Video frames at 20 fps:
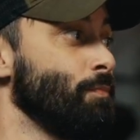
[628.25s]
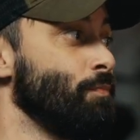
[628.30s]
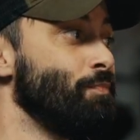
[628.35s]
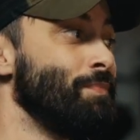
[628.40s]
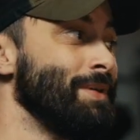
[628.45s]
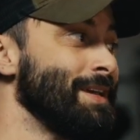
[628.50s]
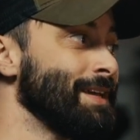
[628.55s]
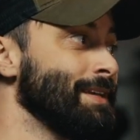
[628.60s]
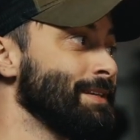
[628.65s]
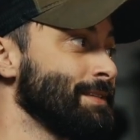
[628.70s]

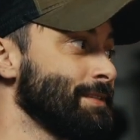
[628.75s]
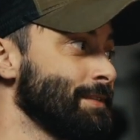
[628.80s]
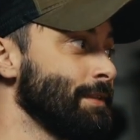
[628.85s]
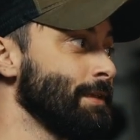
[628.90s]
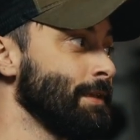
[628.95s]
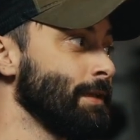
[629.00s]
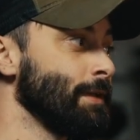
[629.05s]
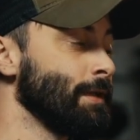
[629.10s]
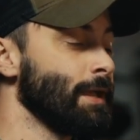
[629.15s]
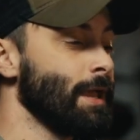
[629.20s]
biggest
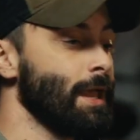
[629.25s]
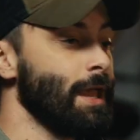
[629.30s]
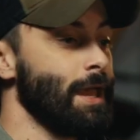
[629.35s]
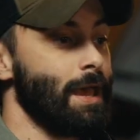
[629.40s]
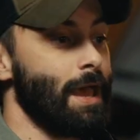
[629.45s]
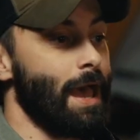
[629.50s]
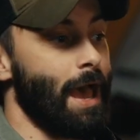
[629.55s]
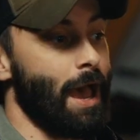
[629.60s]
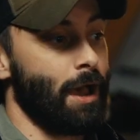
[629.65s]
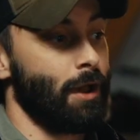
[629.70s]
thing.
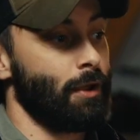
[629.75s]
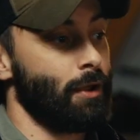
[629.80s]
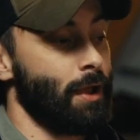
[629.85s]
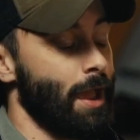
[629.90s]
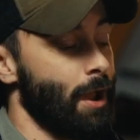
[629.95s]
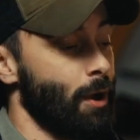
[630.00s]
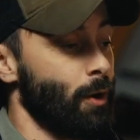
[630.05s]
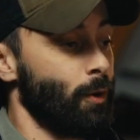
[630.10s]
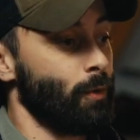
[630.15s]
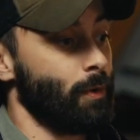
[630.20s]

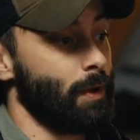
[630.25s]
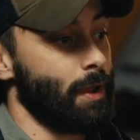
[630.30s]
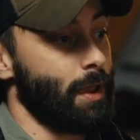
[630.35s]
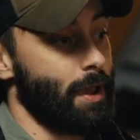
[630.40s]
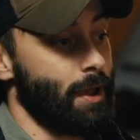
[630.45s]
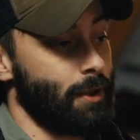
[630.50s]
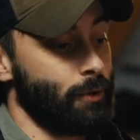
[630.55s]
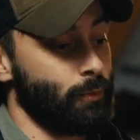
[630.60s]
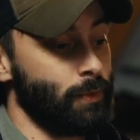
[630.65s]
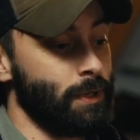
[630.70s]

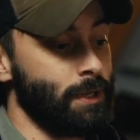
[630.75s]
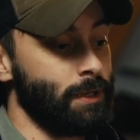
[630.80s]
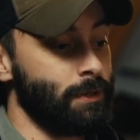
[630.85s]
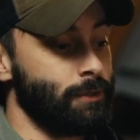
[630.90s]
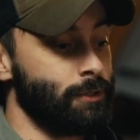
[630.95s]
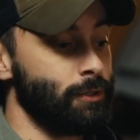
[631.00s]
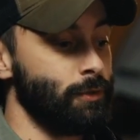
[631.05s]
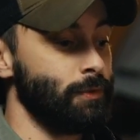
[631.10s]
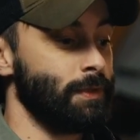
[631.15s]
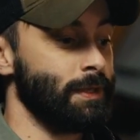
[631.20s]
How do we
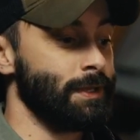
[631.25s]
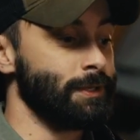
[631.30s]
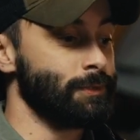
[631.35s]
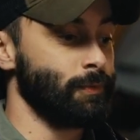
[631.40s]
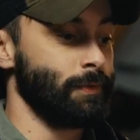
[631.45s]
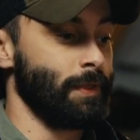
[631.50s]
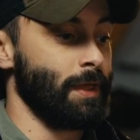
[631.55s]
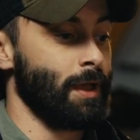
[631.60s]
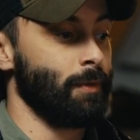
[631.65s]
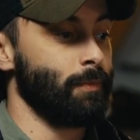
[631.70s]
do this
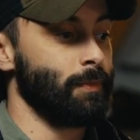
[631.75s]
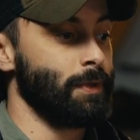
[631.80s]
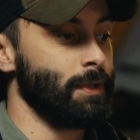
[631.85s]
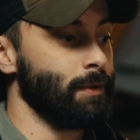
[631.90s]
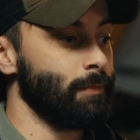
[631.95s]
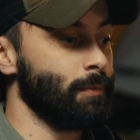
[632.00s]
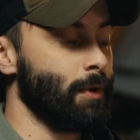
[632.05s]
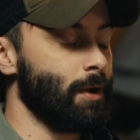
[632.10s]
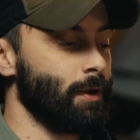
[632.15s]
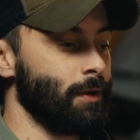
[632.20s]
without
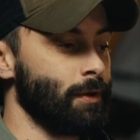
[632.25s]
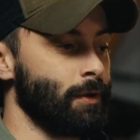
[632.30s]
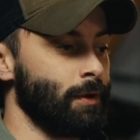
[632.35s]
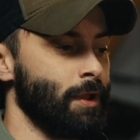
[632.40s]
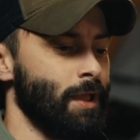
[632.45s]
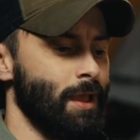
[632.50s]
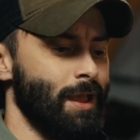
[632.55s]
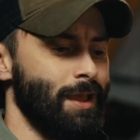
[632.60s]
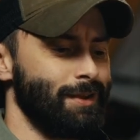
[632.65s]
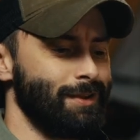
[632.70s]
being
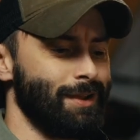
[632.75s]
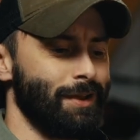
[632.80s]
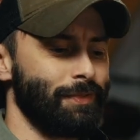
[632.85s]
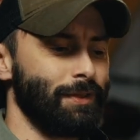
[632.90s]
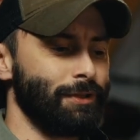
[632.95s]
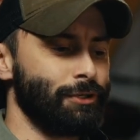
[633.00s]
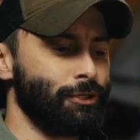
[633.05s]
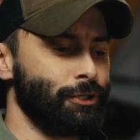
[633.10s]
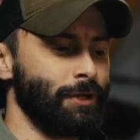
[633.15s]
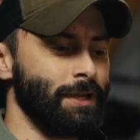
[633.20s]
monitored? Not
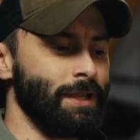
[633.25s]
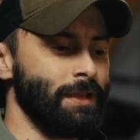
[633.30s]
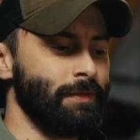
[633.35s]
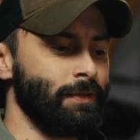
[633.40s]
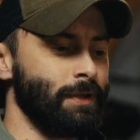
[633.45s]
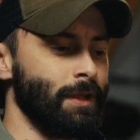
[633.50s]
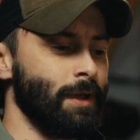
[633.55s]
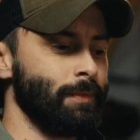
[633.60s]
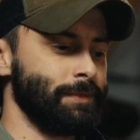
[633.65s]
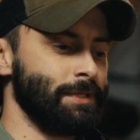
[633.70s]
that you're
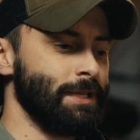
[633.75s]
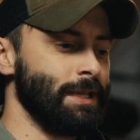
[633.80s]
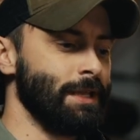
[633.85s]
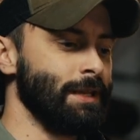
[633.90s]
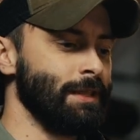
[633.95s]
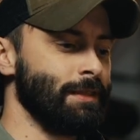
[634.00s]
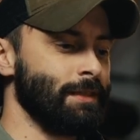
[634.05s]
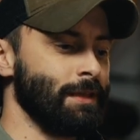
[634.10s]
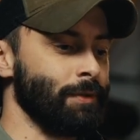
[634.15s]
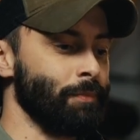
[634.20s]
even up to
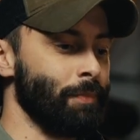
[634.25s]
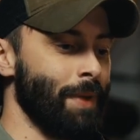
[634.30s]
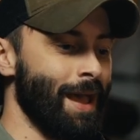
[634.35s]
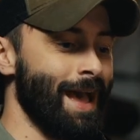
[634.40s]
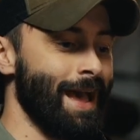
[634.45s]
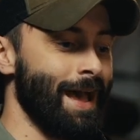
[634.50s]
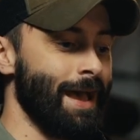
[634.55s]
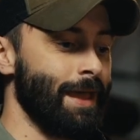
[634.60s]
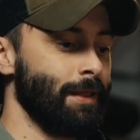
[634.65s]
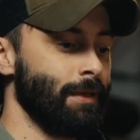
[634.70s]
anything
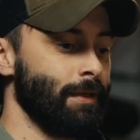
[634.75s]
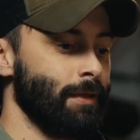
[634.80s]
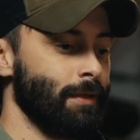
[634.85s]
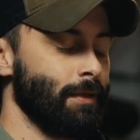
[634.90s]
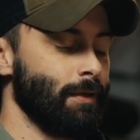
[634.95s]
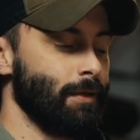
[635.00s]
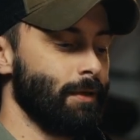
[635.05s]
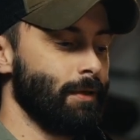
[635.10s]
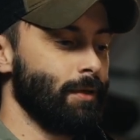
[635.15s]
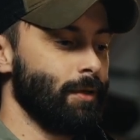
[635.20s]
bad,
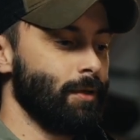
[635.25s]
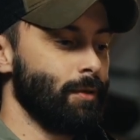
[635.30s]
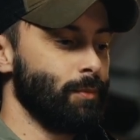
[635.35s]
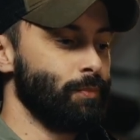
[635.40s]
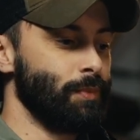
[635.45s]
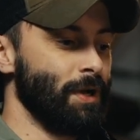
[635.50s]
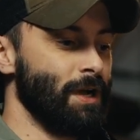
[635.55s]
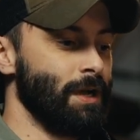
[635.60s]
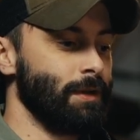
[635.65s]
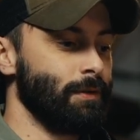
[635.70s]

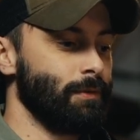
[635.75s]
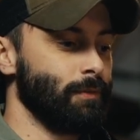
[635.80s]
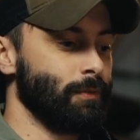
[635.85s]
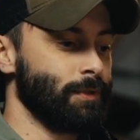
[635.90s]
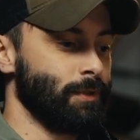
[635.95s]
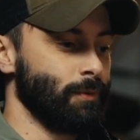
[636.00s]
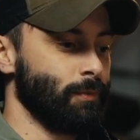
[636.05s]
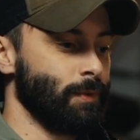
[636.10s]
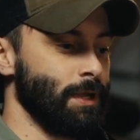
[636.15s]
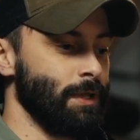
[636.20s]
but
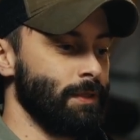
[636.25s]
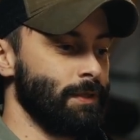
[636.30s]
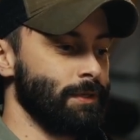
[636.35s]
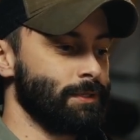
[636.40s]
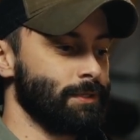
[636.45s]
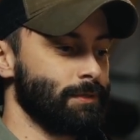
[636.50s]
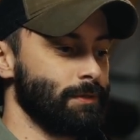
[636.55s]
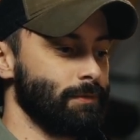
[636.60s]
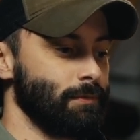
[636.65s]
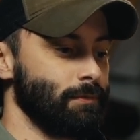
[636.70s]
with the way
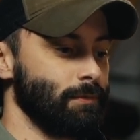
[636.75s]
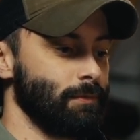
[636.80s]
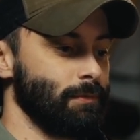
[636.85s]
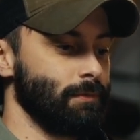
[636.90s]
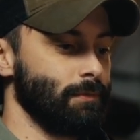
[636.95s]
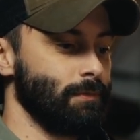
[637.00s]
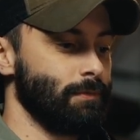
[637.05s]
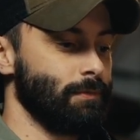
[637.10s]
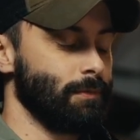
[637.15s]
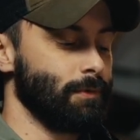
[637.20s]
this
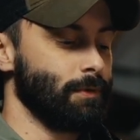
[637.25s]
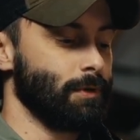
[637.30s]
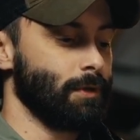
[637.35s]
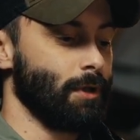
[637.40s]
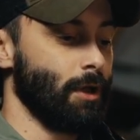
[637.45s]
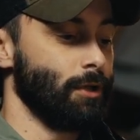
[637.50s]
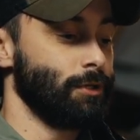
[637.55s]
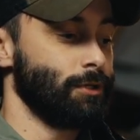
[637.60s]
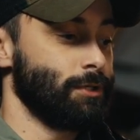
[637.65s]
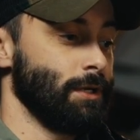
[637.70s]

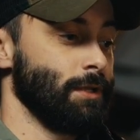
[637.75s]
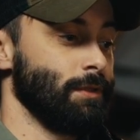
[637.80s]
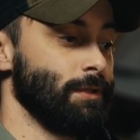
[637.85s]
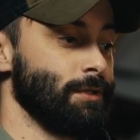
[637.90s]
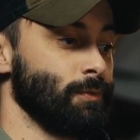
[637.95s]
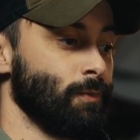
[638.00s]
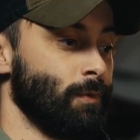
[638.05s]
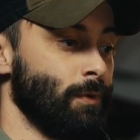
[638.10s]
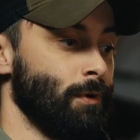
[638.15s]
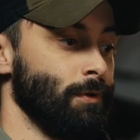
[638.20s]
country and
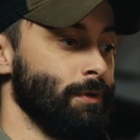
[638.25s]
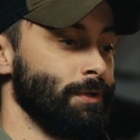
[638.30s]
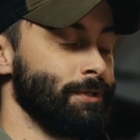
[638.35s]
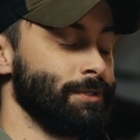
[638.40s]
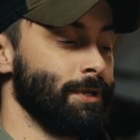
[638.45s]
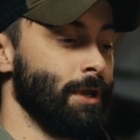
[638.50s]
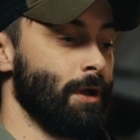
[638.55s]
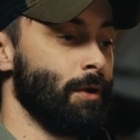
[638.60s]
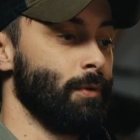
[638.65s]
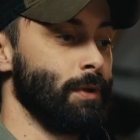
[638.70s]
this world is
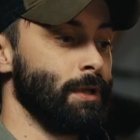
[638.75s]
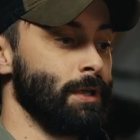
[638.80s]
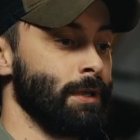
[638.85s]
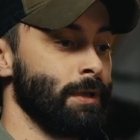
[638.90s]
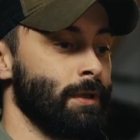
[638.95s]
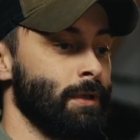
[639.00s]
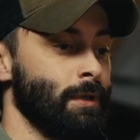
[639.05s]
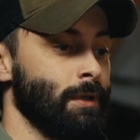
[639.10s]
going,